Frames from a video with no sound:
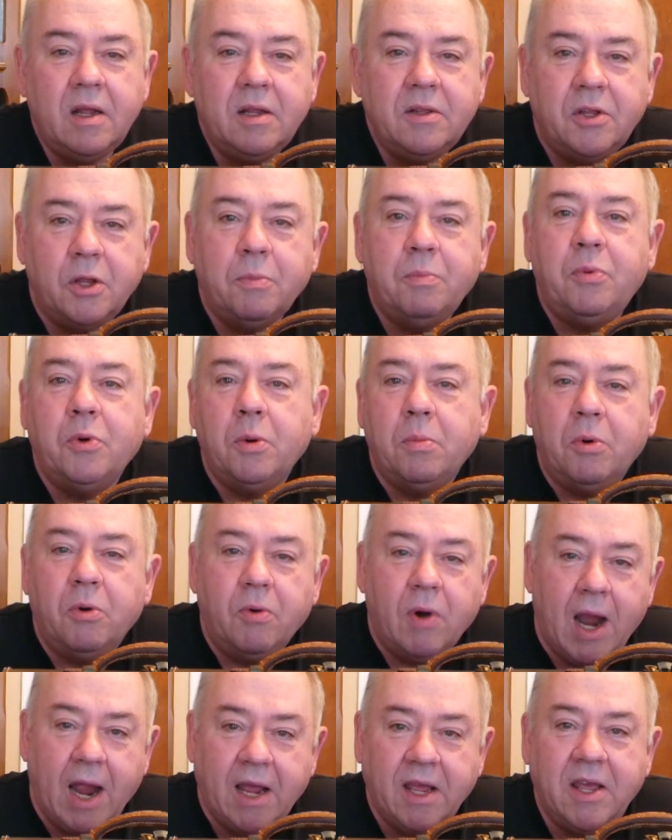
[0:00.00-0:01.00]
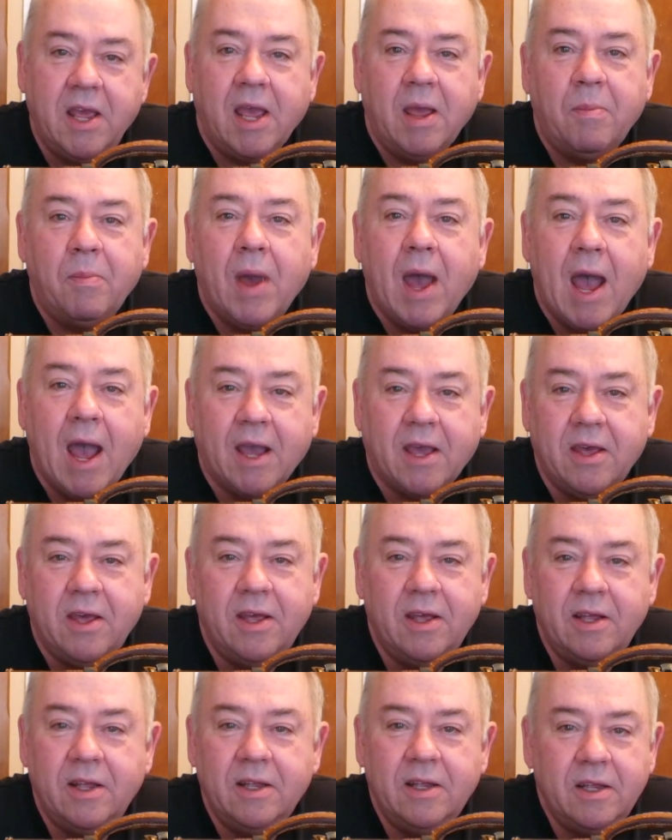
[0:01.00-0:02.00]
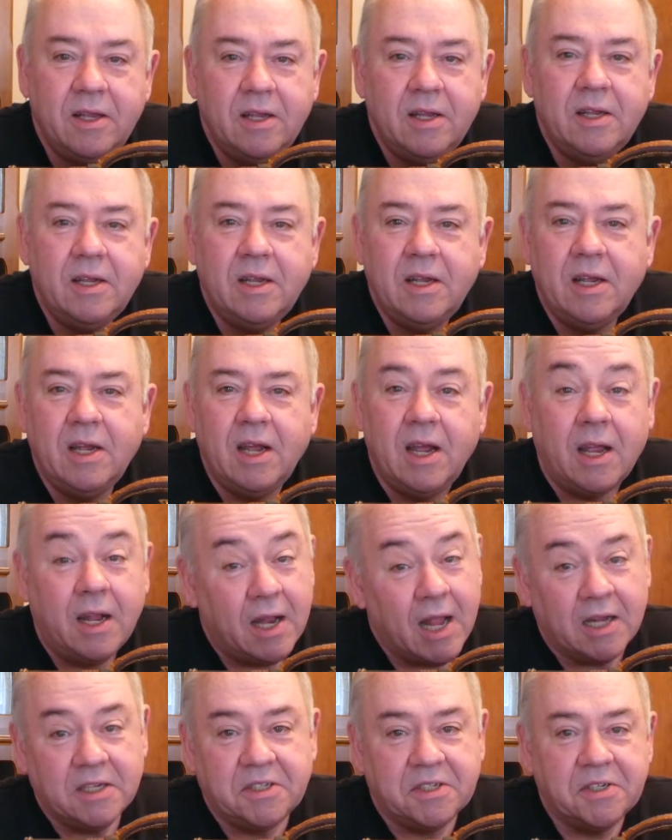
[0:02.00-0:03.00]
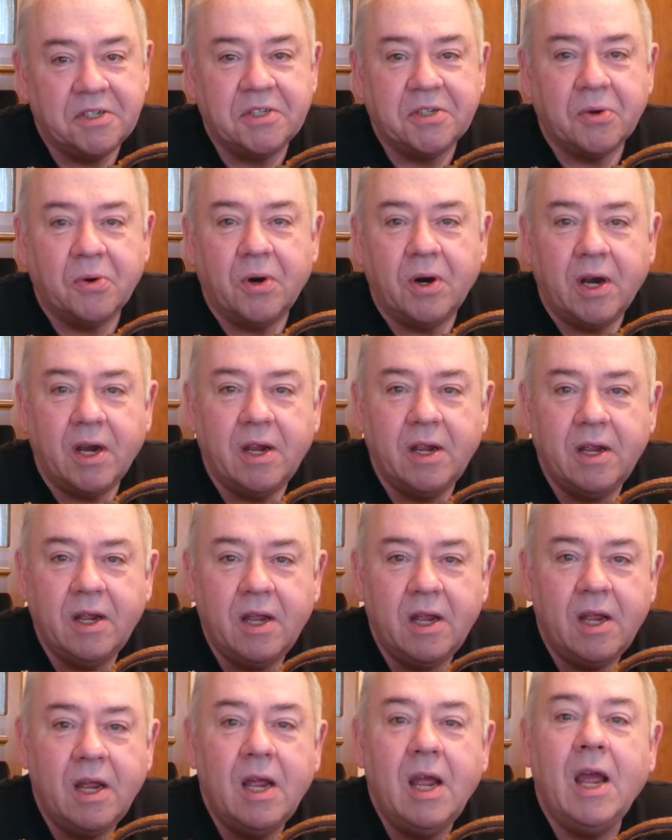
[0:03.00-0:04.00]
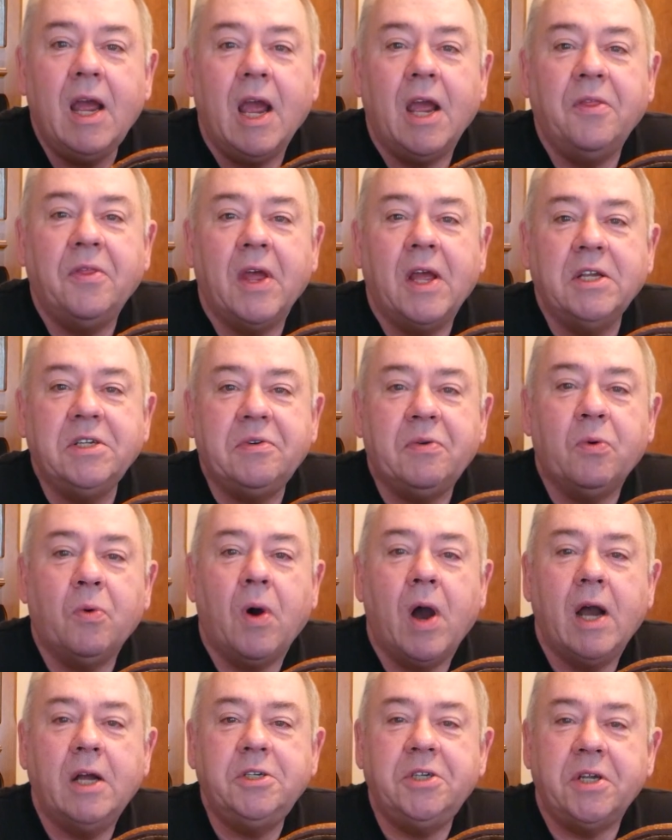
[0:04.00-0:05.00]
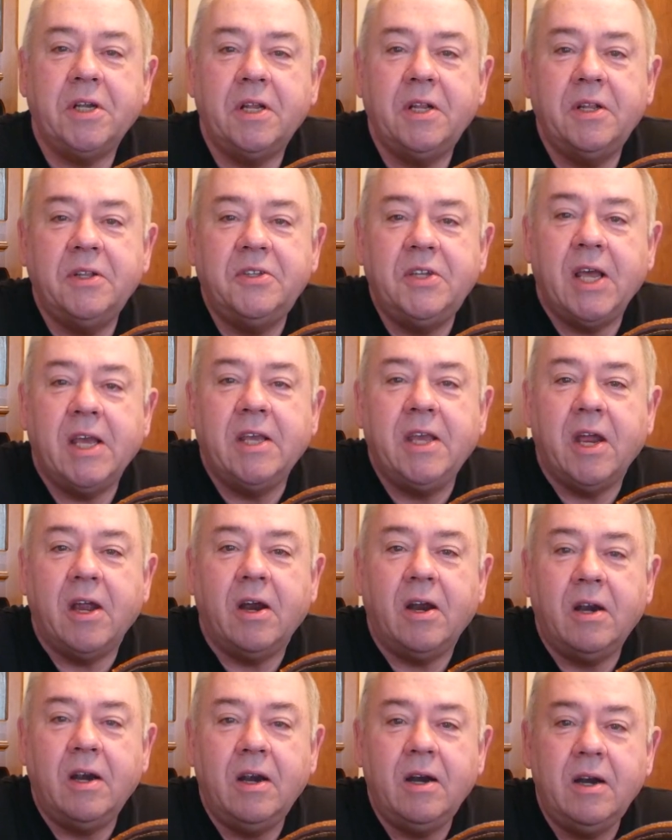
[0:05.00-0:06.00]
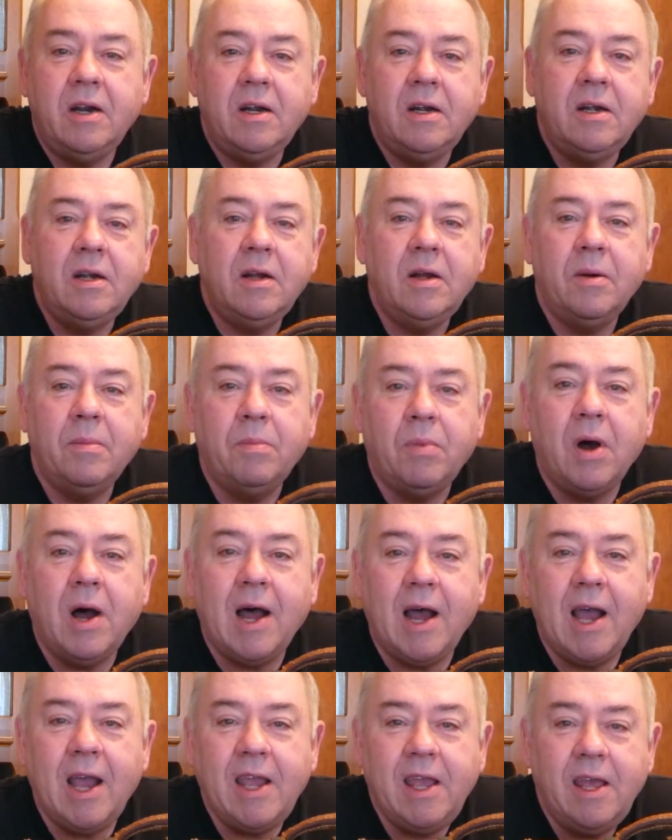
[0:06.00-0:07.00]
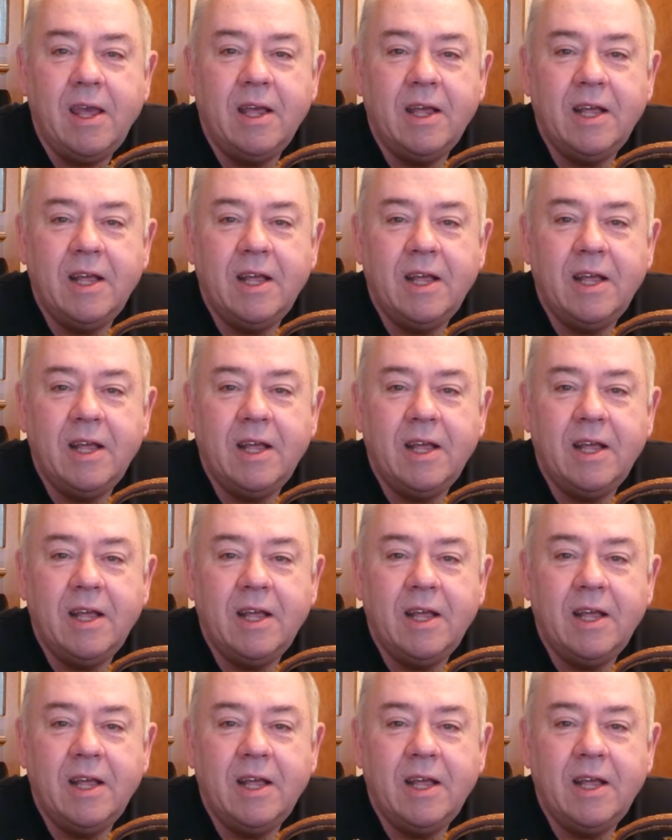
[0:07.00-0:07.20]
the Boomerang came back, and that's the story. Hey, thanks for watching. Take care. Bye.